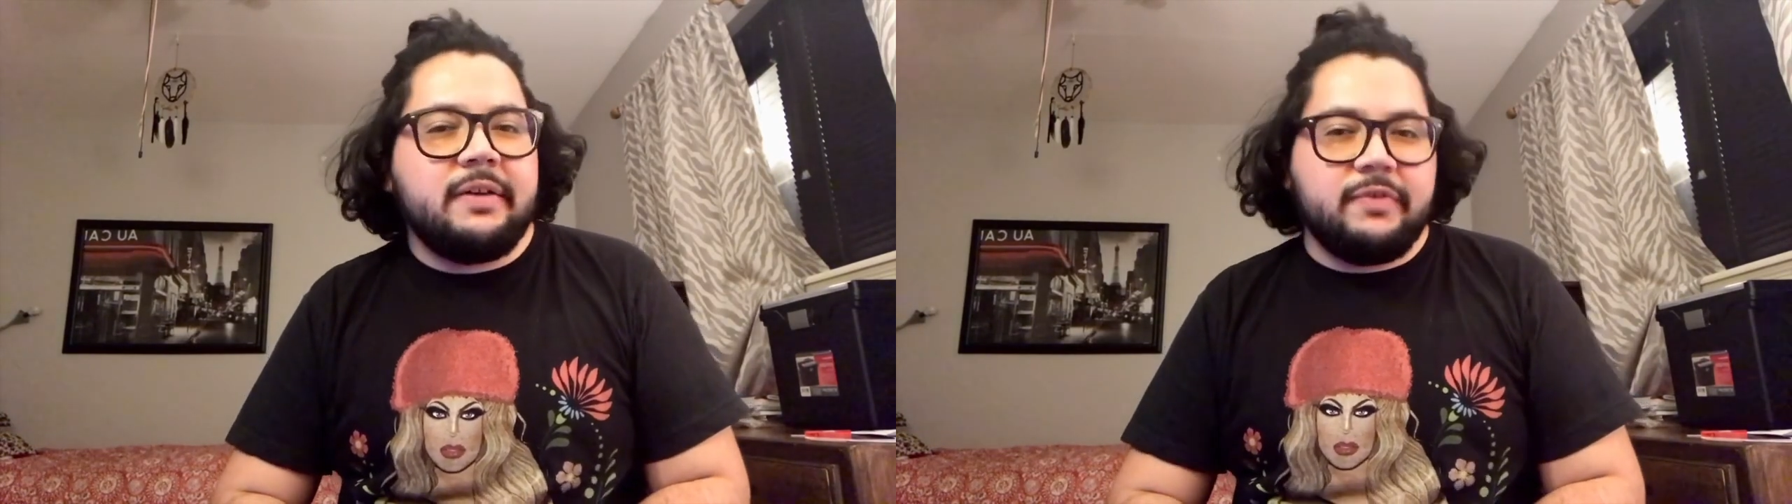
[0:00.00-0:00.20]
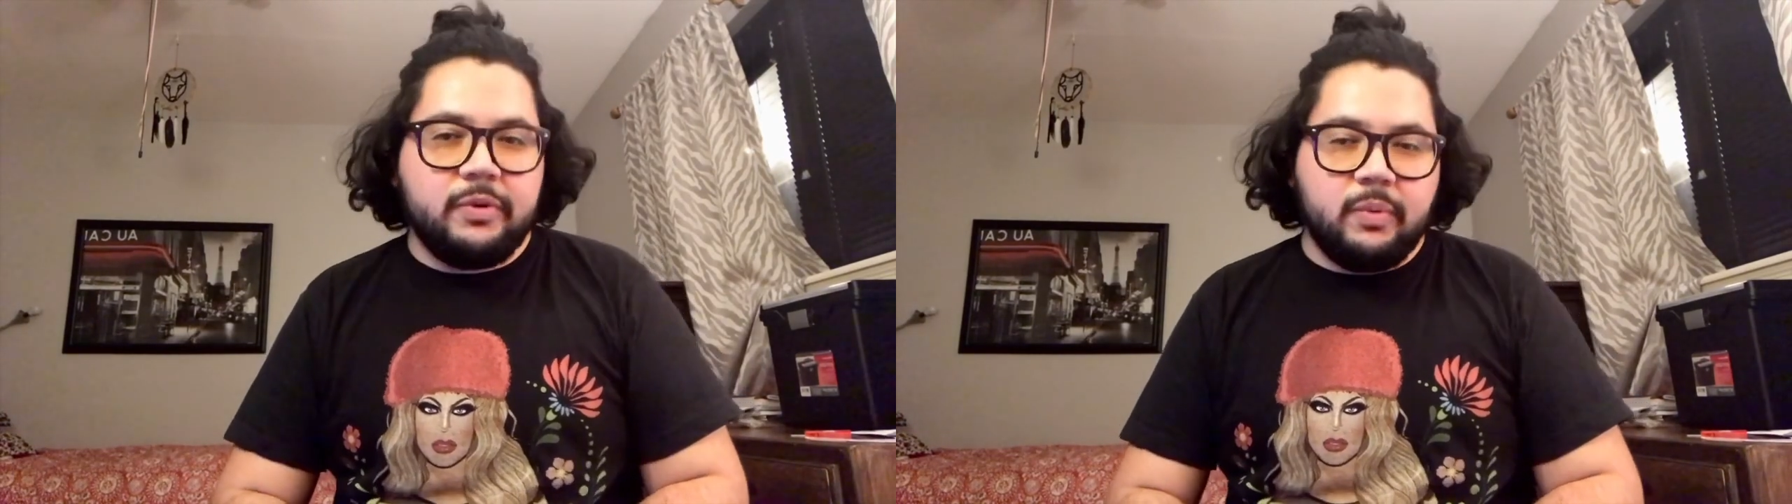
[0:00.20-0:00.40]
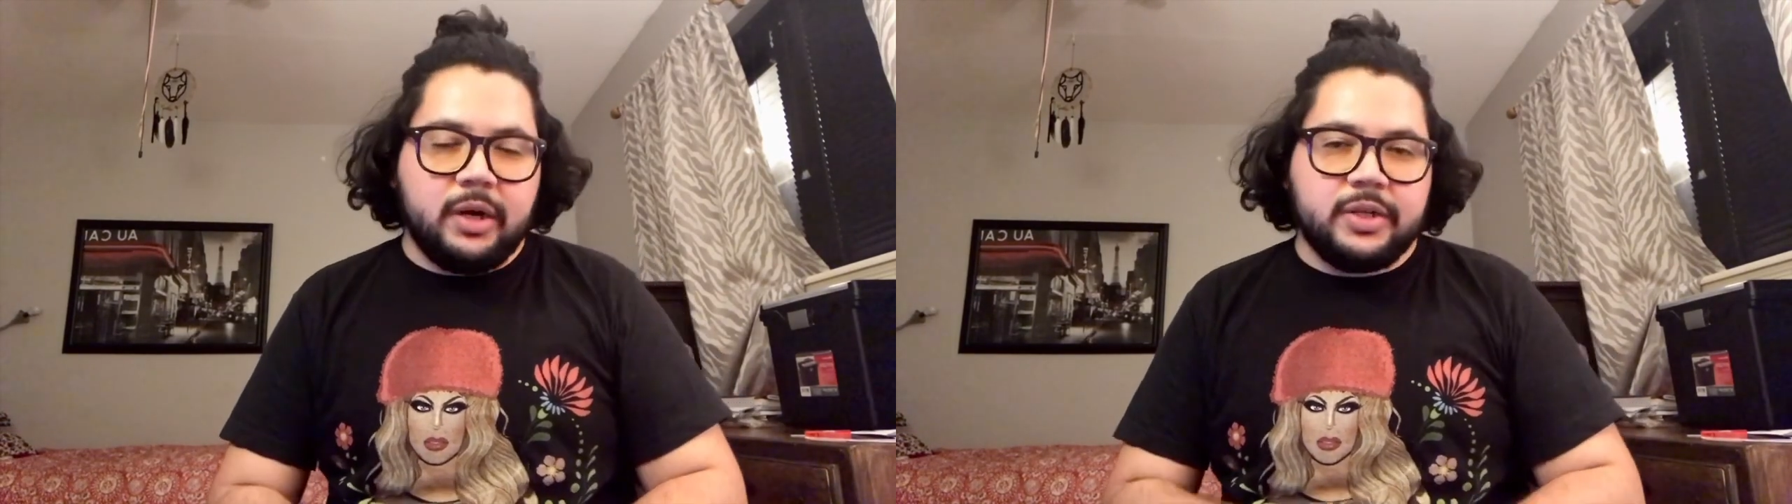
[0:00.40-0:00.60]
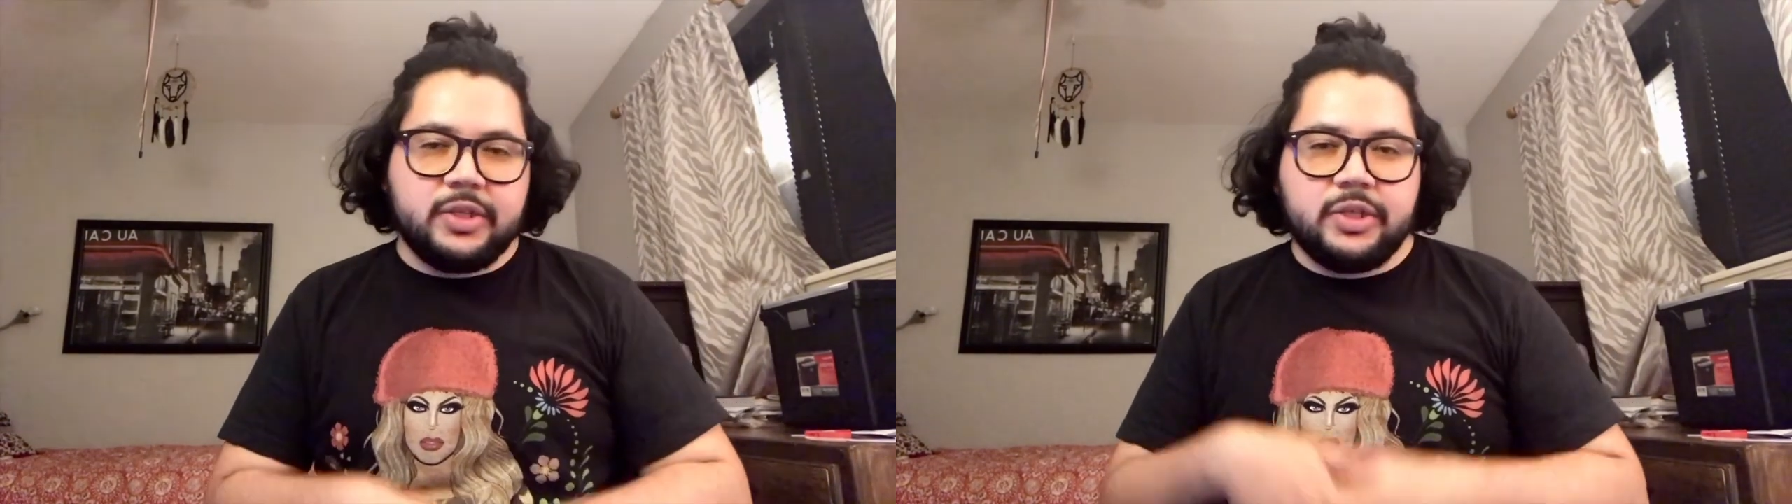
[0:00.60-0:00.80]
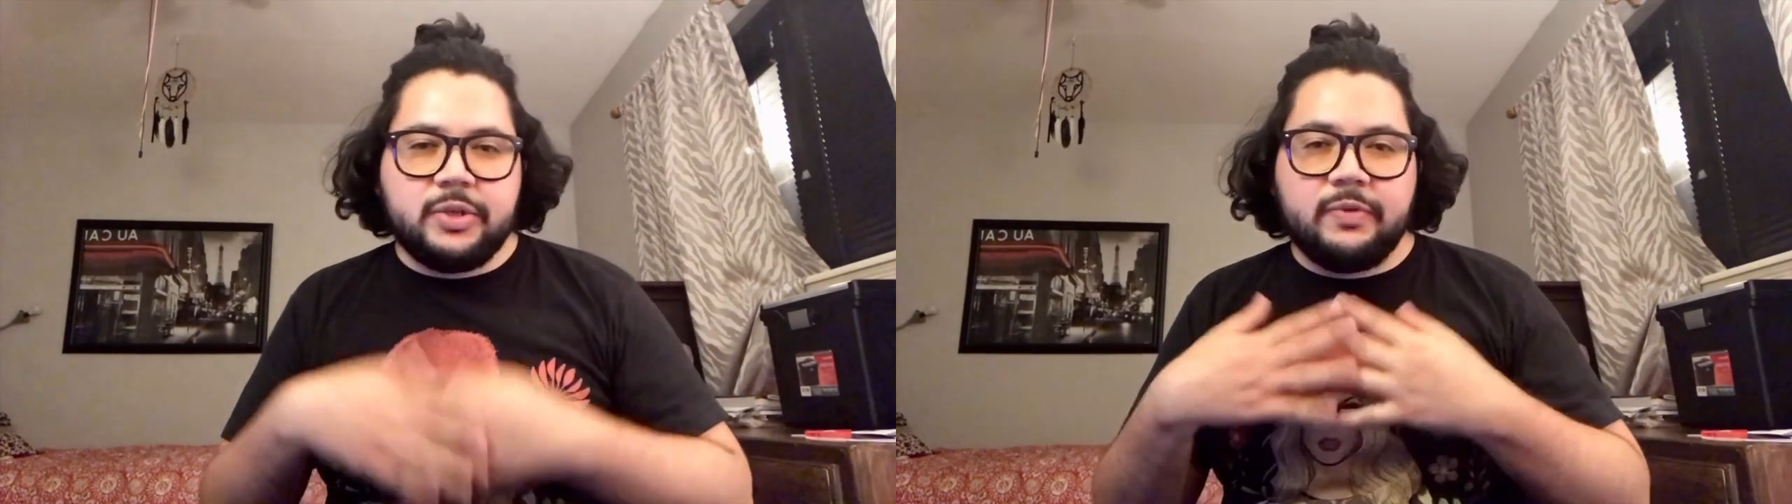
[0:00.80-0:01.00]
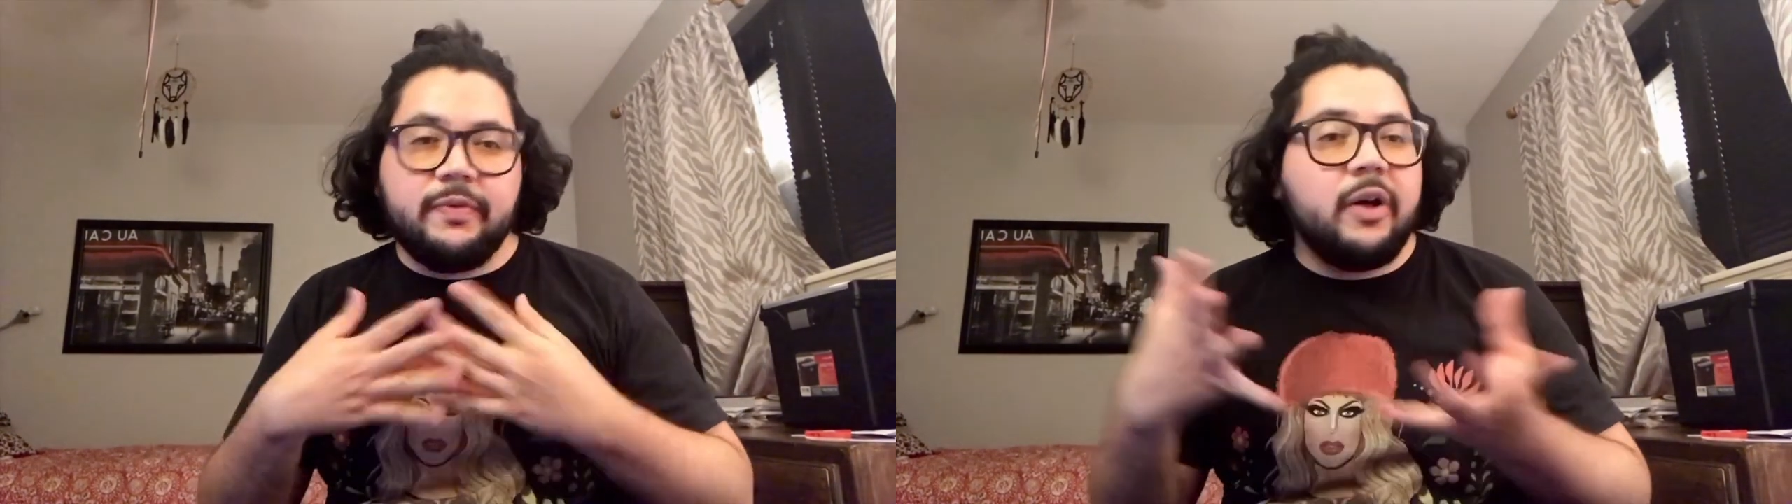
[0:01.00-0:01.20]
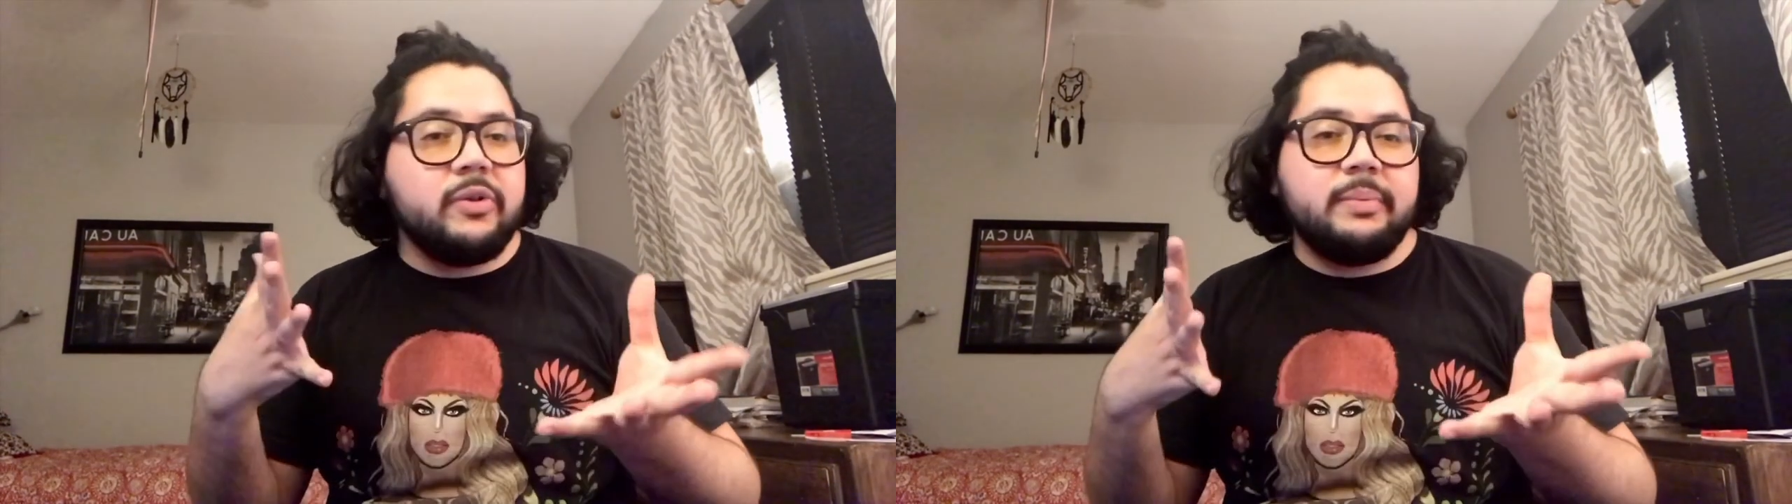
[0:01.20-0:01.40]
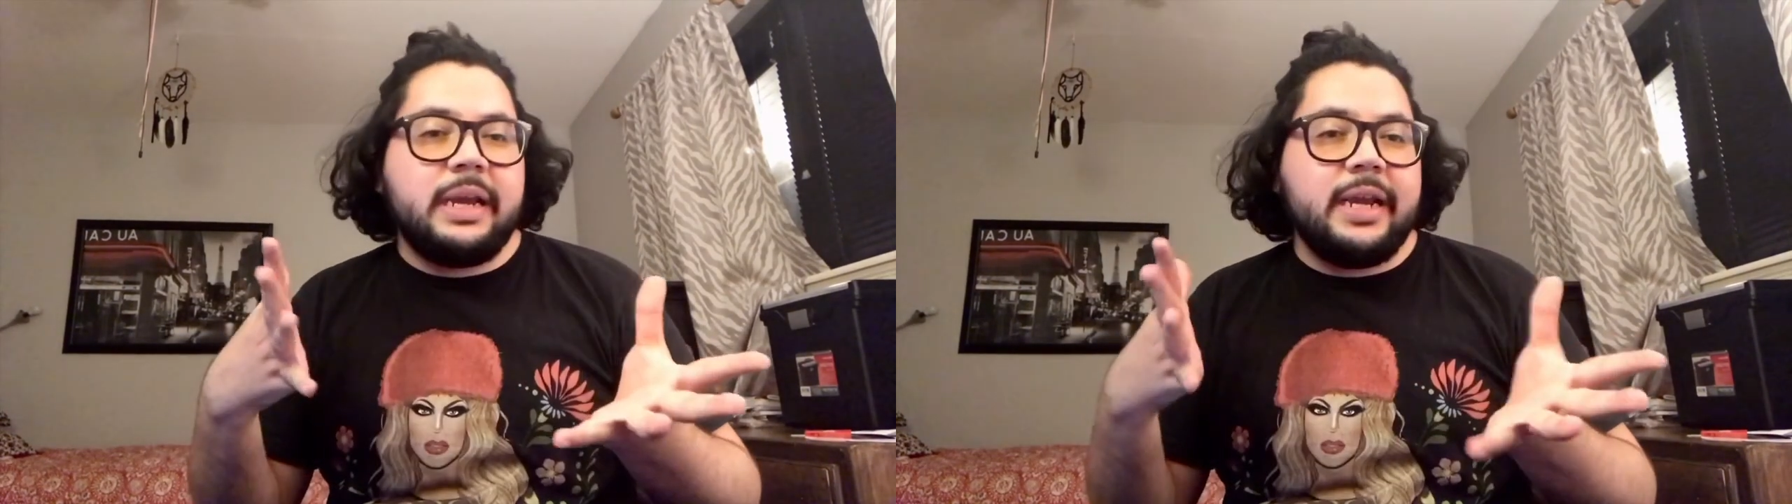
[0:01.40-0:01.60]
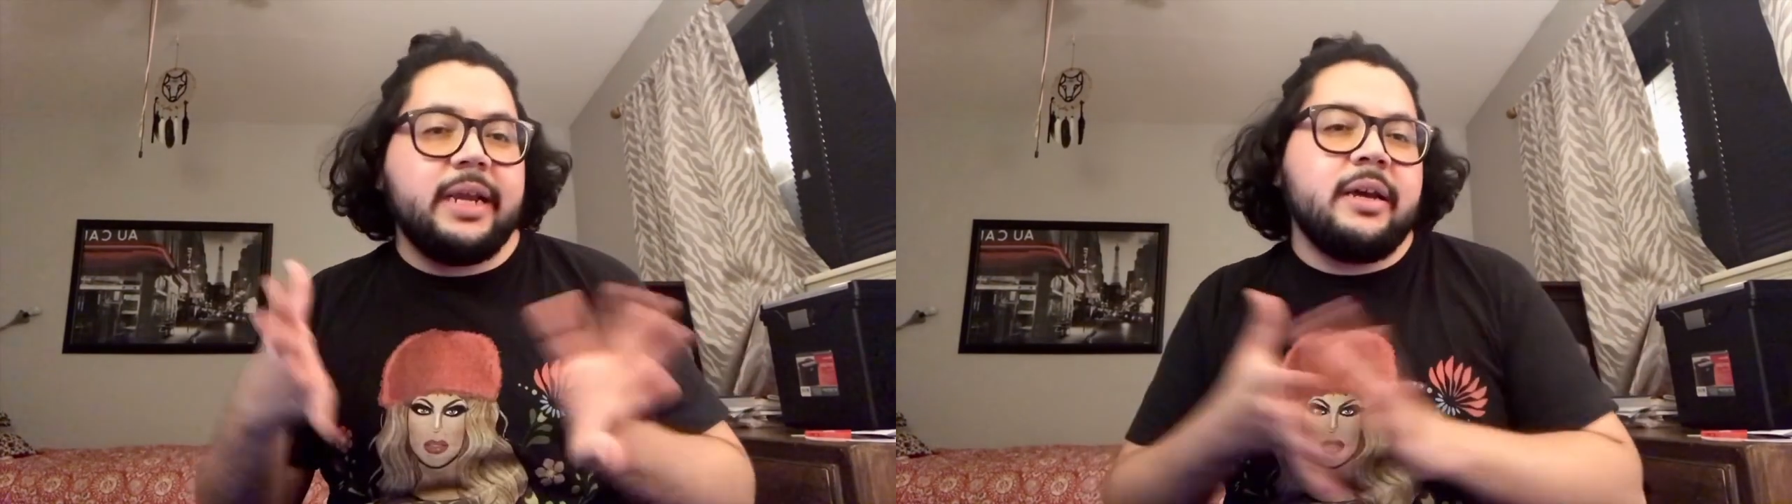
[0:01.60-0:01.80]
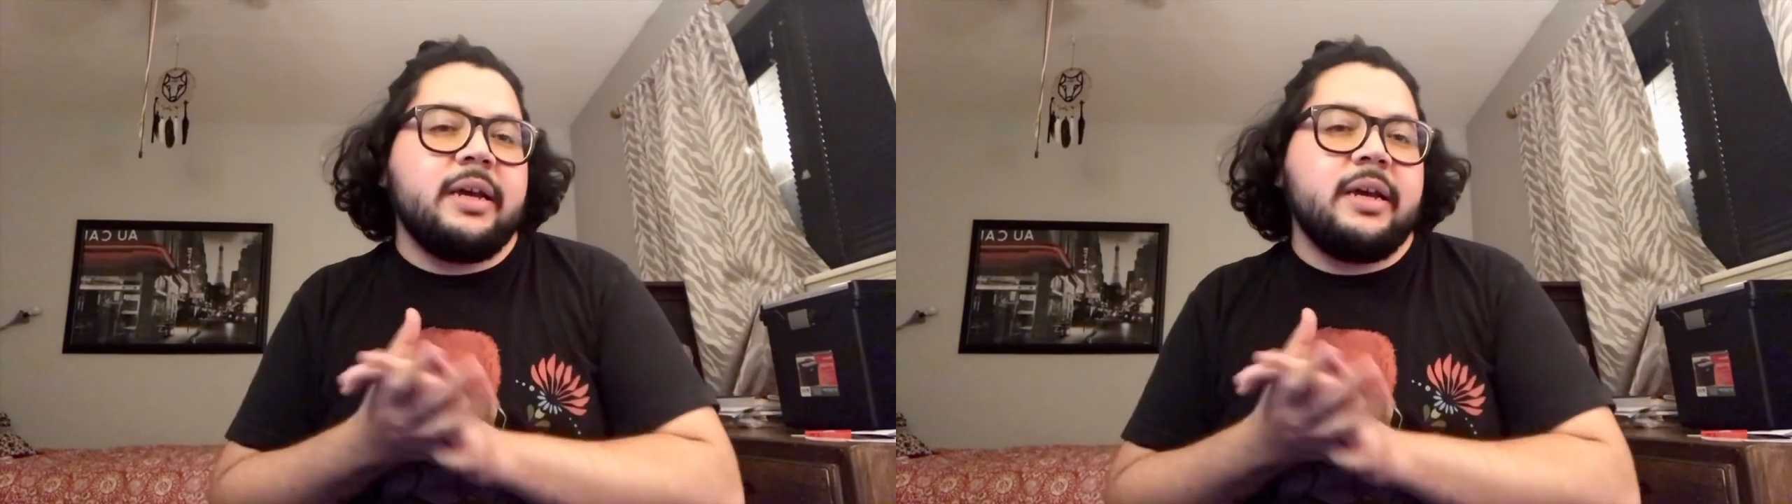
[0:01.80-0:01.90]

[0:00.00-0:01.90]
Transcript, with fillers: if you want to follow me,